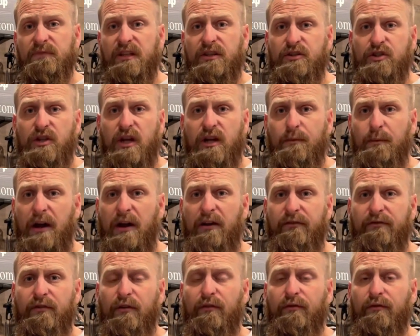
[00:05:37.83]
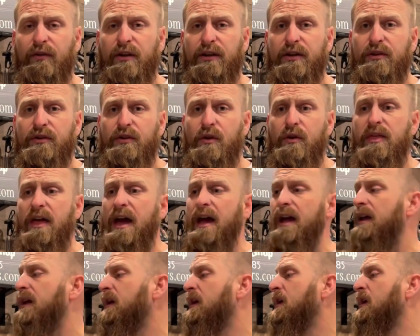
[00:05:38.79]
check them out, feel free to do
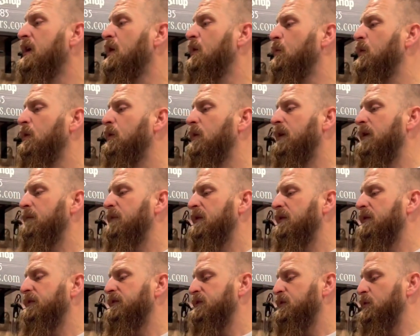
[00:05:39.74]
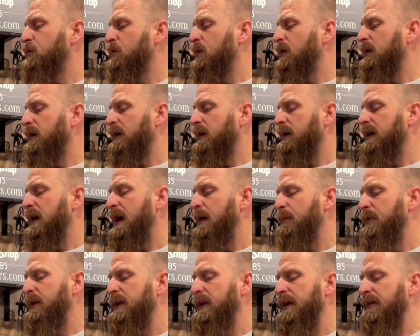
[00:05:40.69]
that. We want to be able to
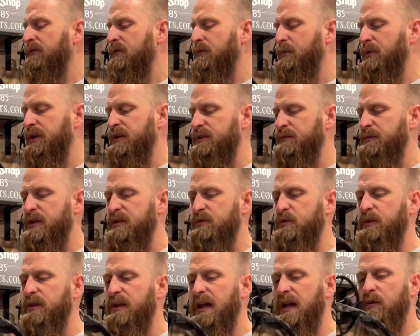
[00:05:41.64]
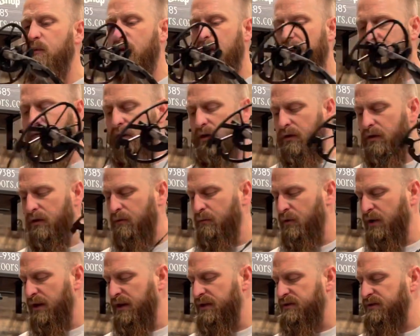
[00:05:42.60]
accommodate everybody as best we can. We have other
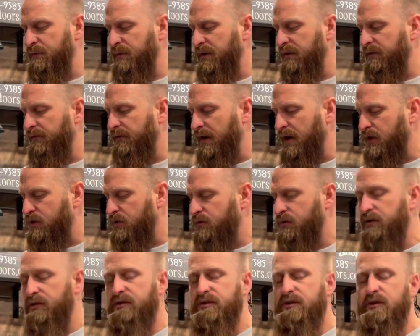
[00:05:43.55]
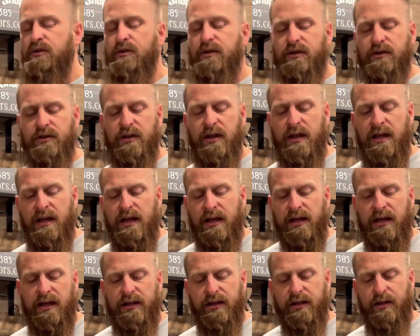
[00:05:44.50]
brands and manufacturers so you can
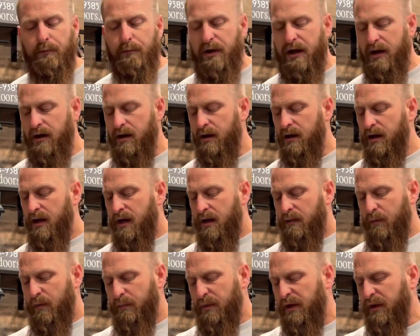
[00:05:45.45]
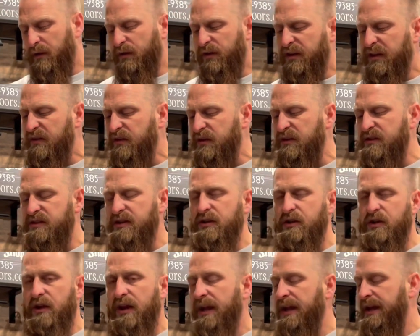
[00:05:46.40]
kind of compare. But being able to get these in
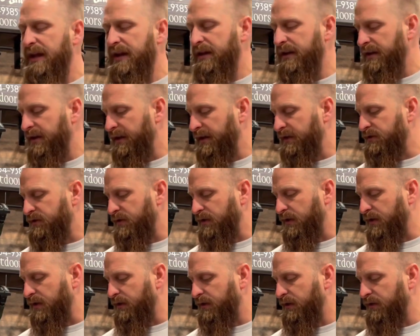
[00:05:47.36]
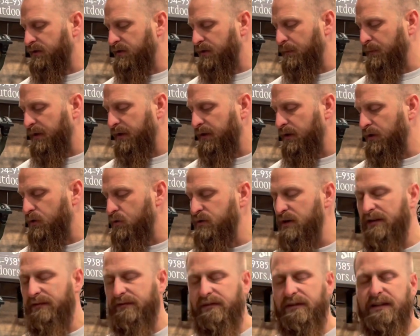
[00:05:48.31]
your hand, it's something that you
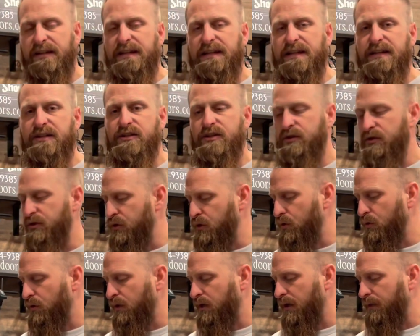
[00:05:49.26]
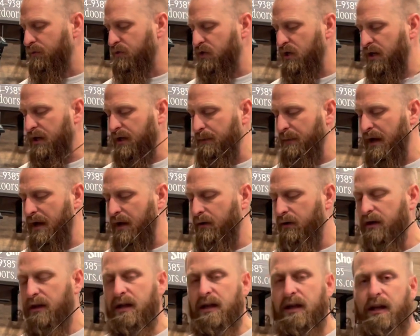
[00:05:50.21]
definitely need to do. Come check them
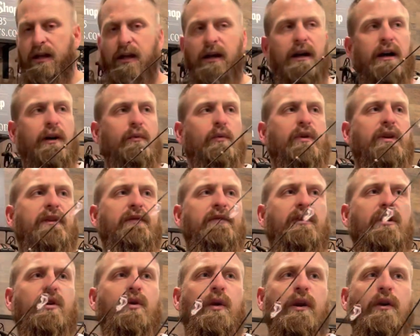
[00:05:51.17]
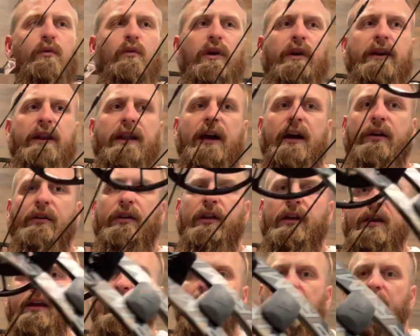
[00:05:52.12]
out. We'll give you a quick rundown
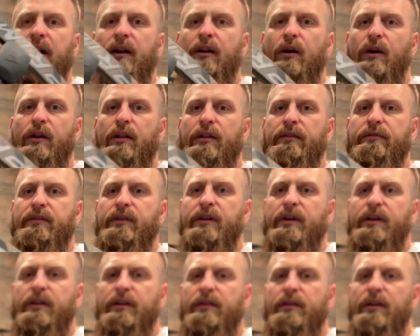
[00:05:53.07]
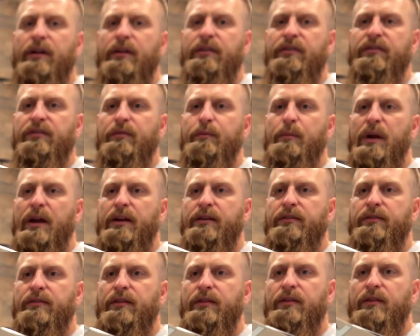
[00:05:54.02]
on all the
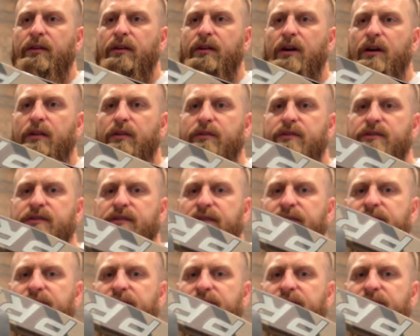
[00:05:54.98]
specs and the colors and the